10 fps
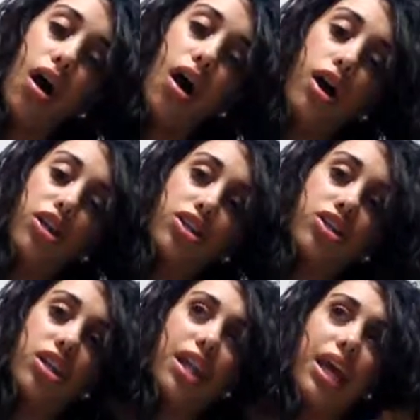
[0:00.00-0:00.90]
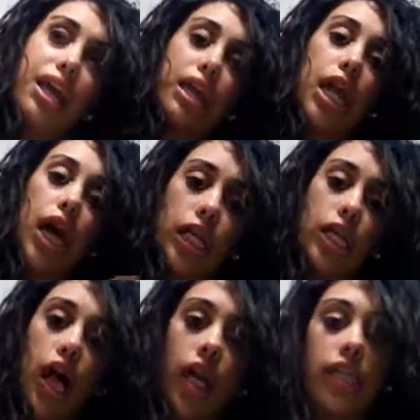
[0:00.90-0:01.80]
harsh and like
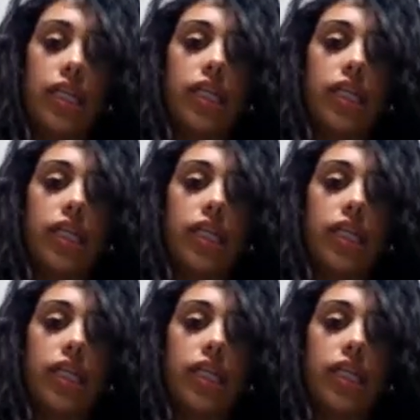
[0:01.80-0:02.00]
non-cotton-y.